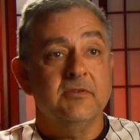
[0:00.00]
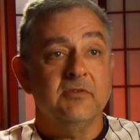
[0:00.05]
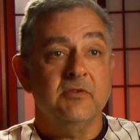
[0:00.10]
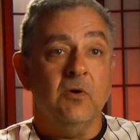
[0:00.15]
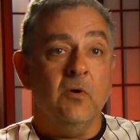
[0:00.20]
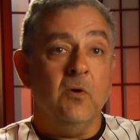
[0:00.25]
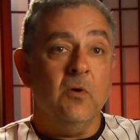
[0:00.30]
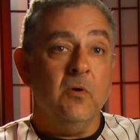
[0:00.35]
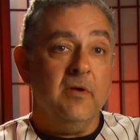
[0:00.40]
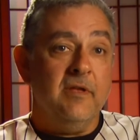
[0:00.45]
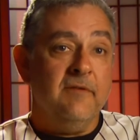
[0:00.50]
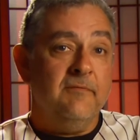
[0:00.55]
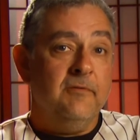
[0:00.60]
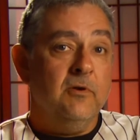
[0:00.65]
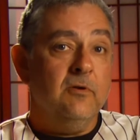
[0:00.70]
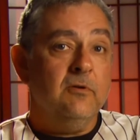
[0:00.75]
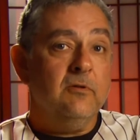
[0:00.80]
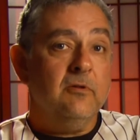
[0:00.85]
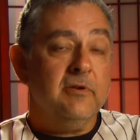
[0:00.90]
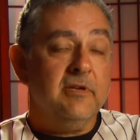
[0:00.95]
So if
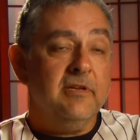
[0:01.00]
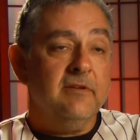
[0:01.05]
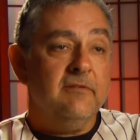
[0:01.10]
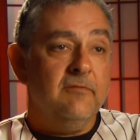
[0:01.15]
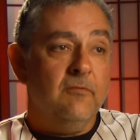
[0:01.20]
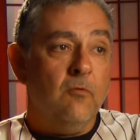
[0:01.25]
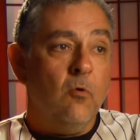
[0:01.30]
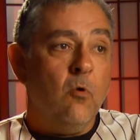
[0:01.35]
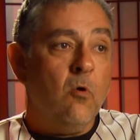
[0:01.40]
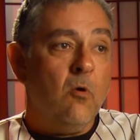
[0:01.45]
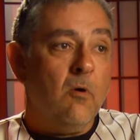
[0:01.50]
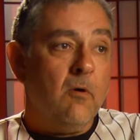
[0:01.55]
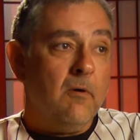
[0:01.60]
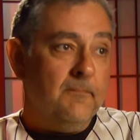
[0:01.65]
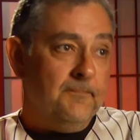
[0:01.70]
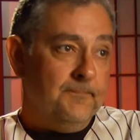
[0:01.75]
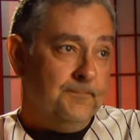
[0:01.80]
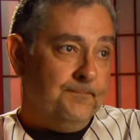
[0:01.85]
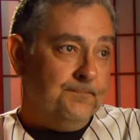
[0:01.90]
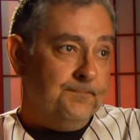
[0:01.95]
you're looking for
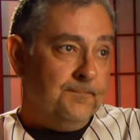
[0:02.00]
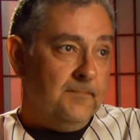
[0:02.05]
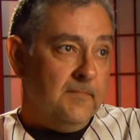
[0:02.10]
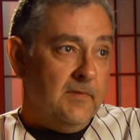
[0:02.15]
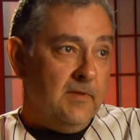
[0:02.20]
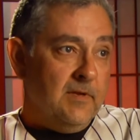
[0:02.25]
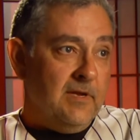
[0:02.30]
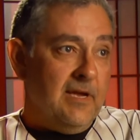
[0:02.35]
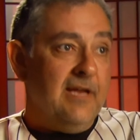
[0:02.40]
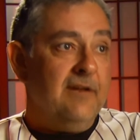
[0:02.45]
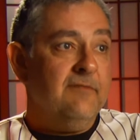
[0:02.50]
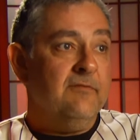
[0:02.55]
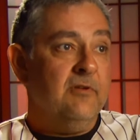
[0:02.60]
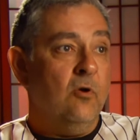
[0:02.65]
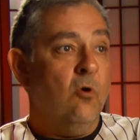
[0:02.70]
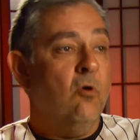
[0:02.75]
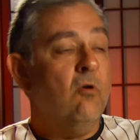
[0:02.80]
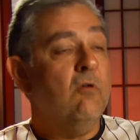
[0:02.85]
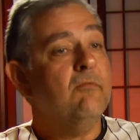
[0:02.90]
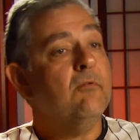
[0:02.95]
kind of an
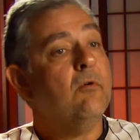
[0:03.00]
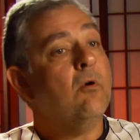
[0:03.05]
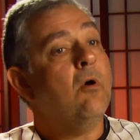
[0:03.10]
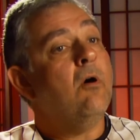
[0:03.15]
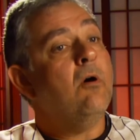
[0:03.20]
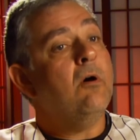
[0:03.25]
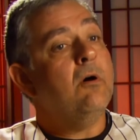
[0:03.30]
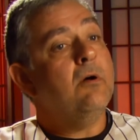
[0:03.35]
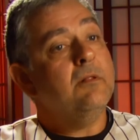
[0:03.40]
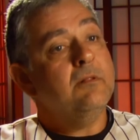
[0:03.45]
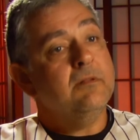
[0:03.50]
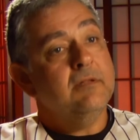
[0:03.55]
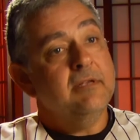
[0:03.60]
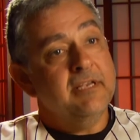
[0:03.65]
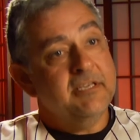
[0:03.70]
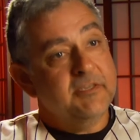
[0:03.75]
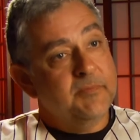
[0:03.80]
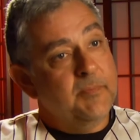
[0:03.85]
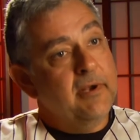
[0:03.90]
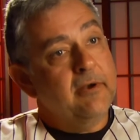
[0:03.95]
overall
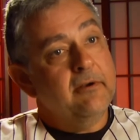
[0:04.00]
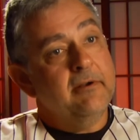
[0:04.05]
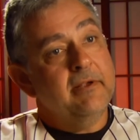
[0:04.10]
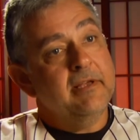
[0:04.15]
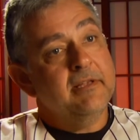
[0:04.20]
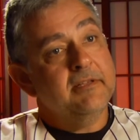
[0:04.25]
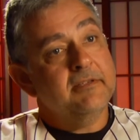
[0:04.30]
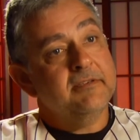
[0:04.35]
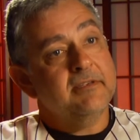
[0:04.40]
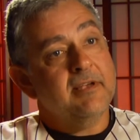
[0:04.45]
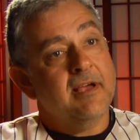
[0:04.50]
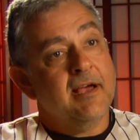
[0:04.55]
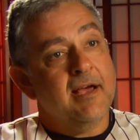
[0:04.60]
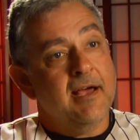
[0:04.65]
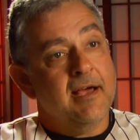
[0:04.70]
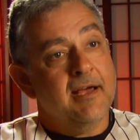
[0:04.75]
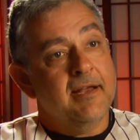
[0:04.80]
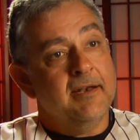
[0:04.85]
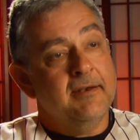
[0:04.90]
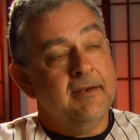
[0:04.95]
experience
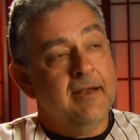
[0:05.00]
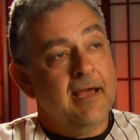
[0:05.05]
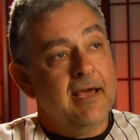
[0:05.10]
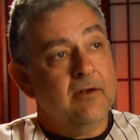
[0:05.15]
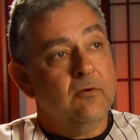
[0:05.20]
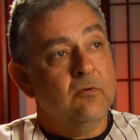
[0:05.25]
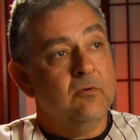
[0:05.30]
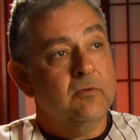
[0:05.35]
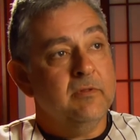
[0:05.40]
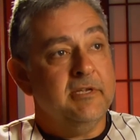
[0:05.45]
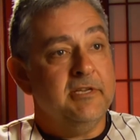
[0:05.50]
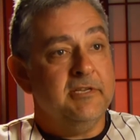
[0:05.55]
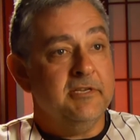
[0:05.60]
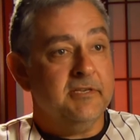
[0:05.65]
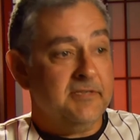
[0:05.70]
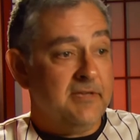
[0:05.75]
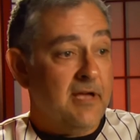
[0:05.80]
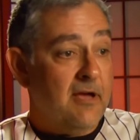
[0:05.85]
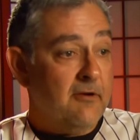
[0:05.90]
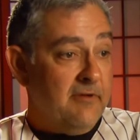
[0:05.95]
on not only
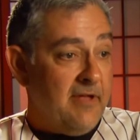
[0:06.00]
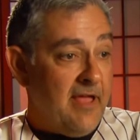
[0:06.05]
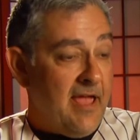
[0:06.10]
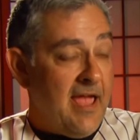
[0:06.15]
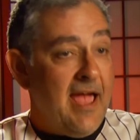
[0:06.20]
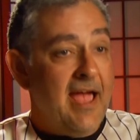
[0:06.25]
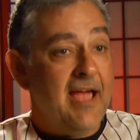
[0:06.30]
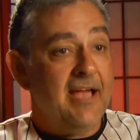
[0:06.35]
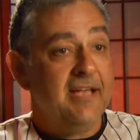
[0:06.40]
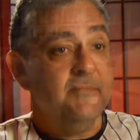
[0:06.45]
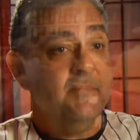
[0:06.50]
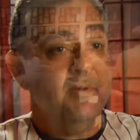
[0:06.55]
just how to act,